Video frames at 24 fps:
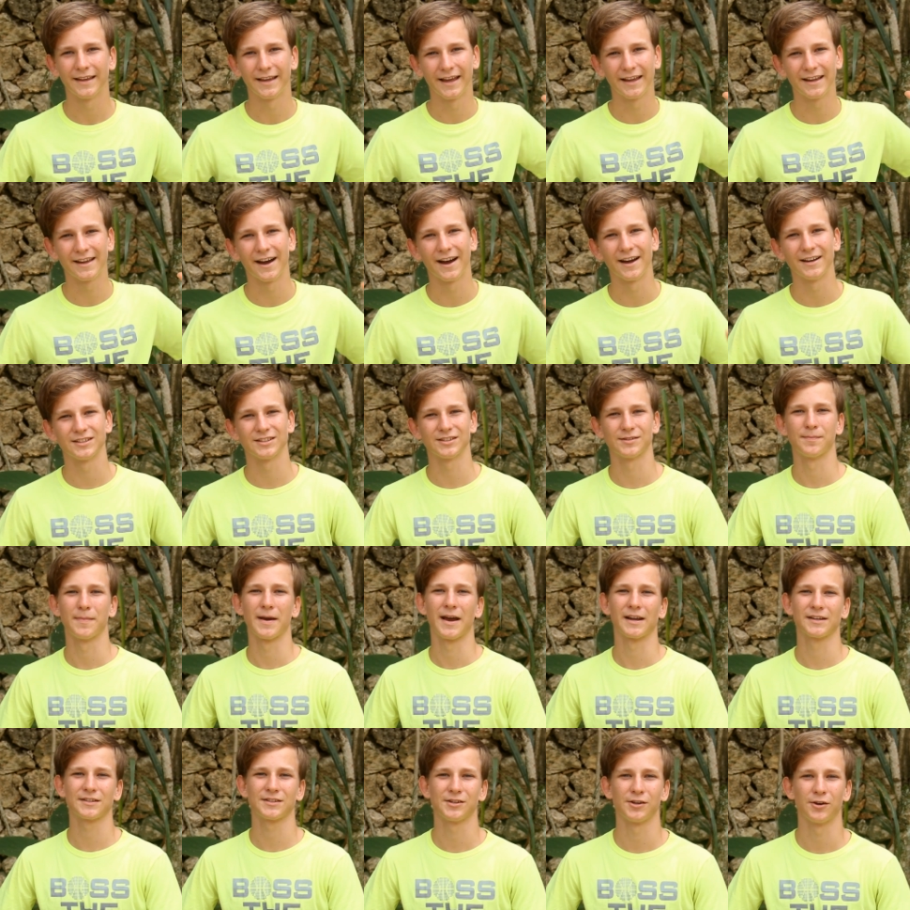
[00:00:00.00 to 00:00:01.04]
Hey guys, it's
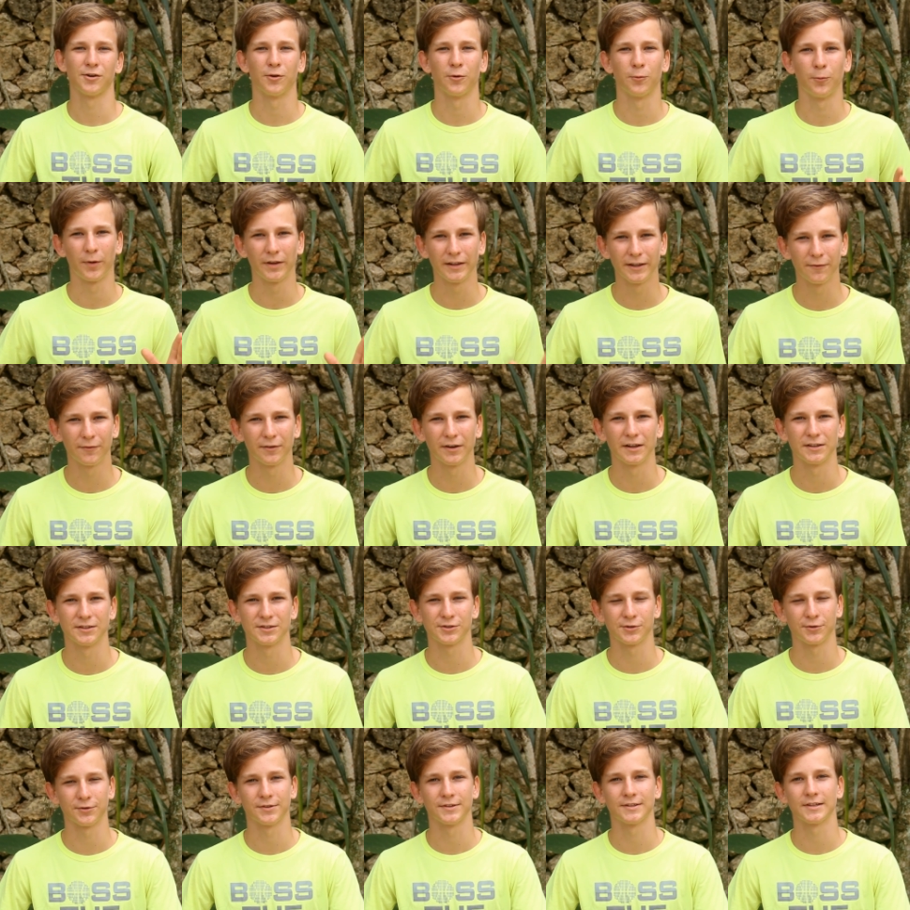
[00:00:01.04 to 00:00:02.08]
Max here. We live in
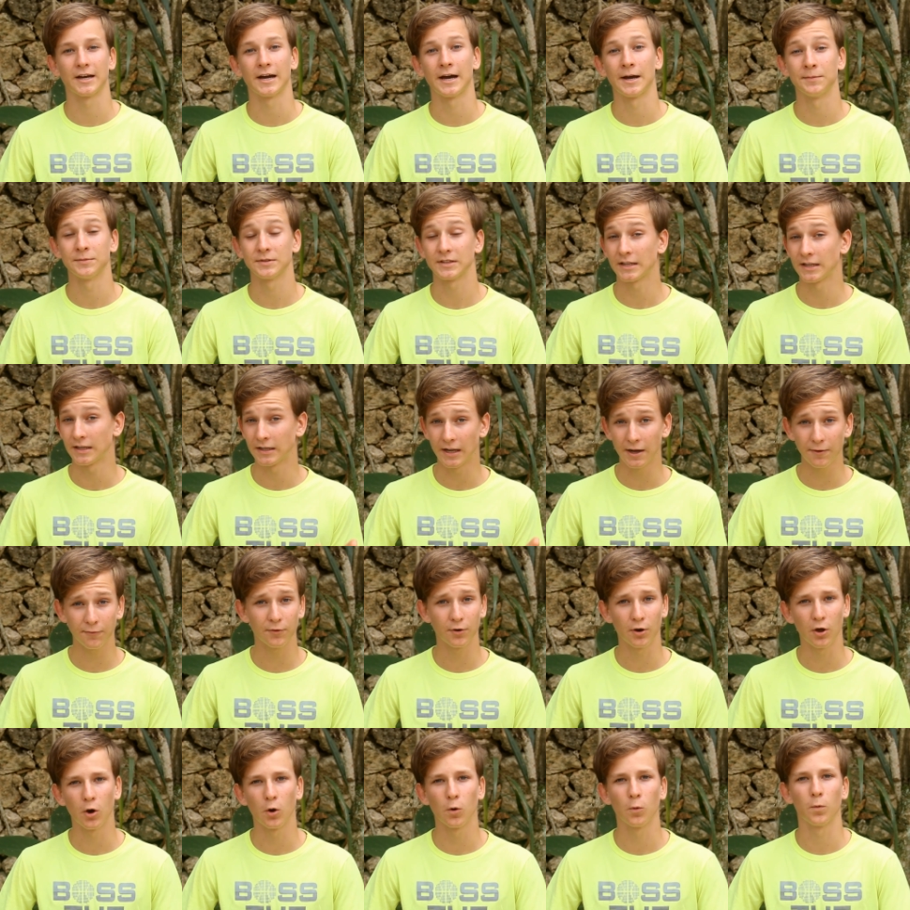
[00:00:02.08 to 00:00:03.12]
uncertain times and you never
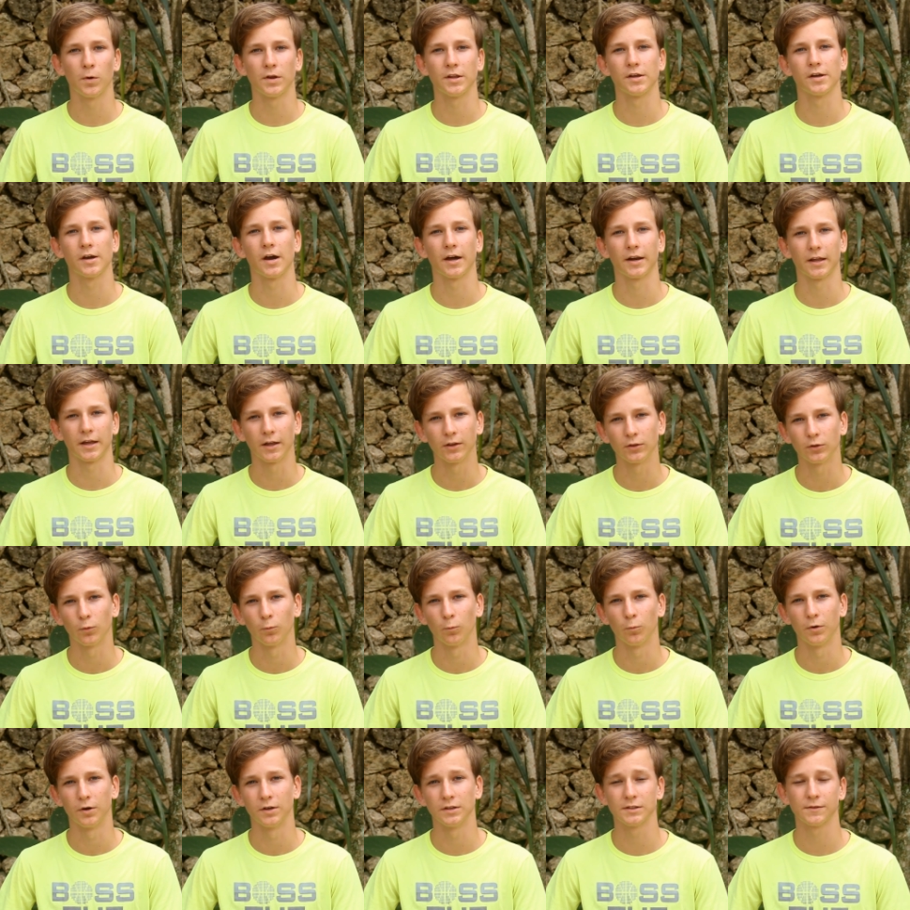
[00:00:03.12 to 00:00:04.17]
know when you gotta hit the
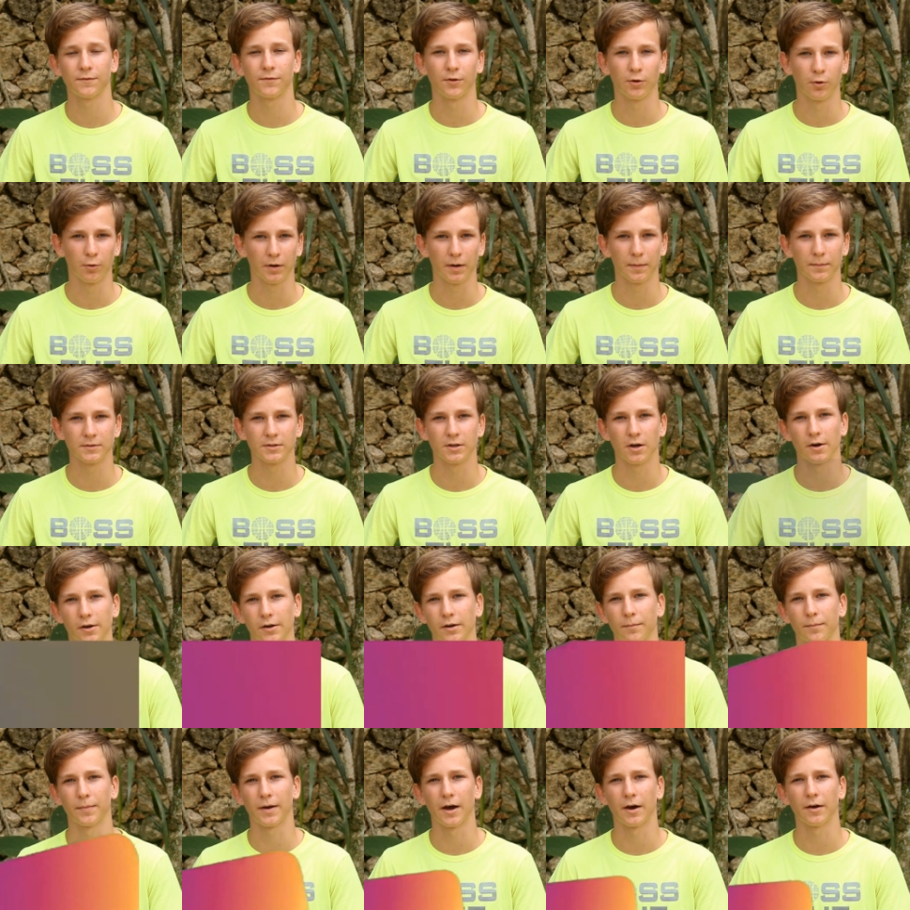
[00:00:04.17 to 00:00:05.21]
woods if you know what I'm
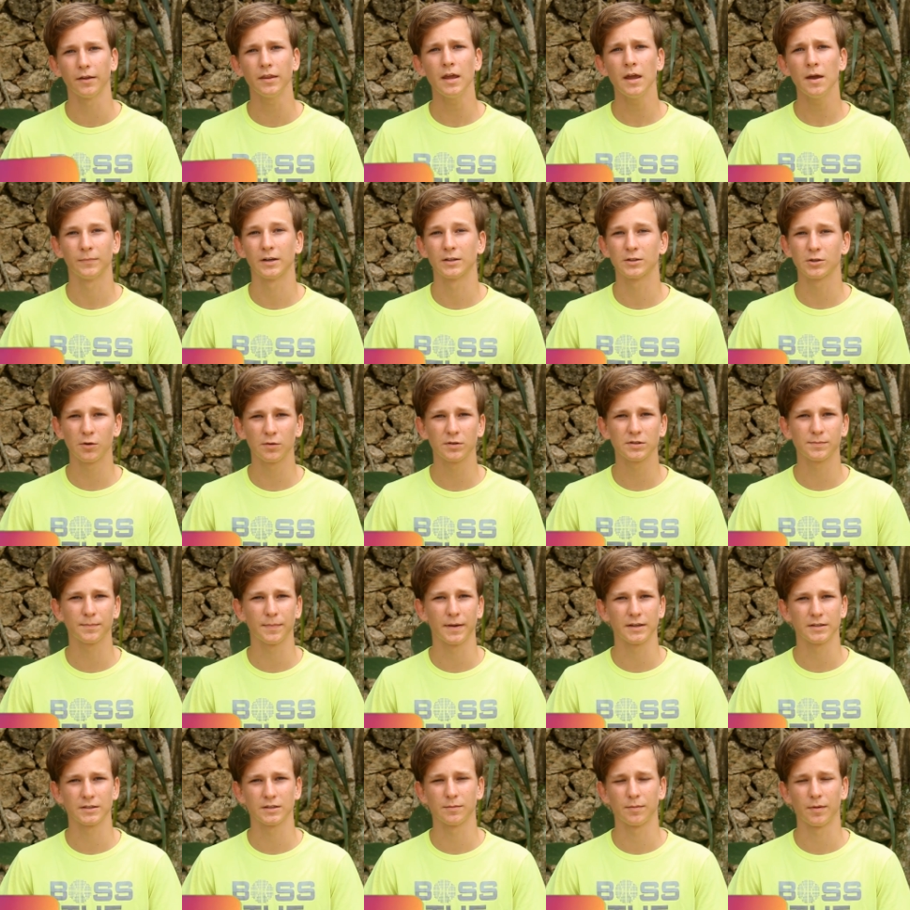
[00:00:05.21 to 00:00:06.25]
talking about, but it's always
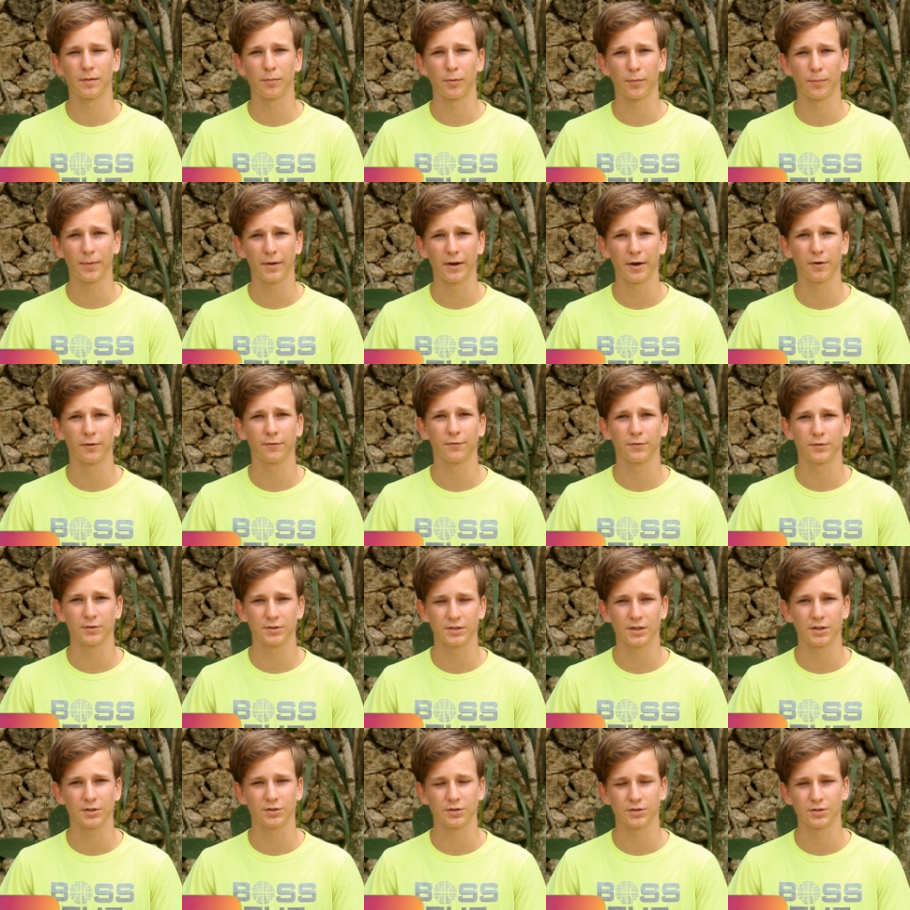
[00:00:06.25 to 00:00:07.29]
best to be prepared for
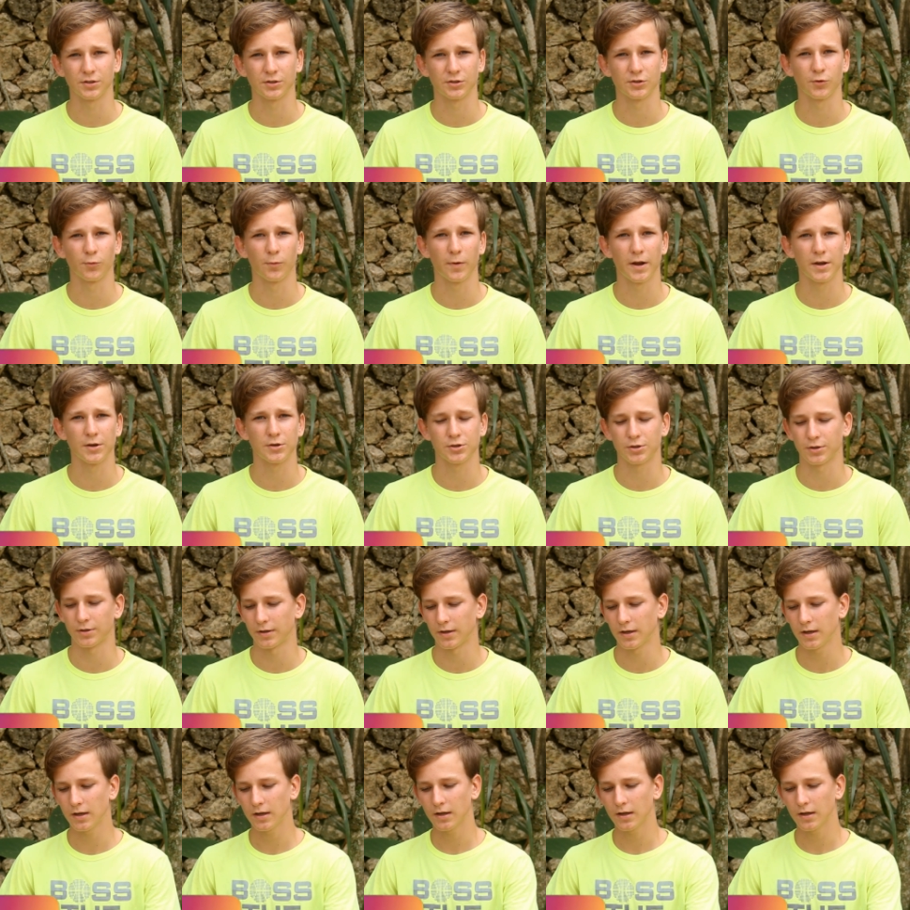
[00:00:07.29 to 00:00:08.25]
such a situation.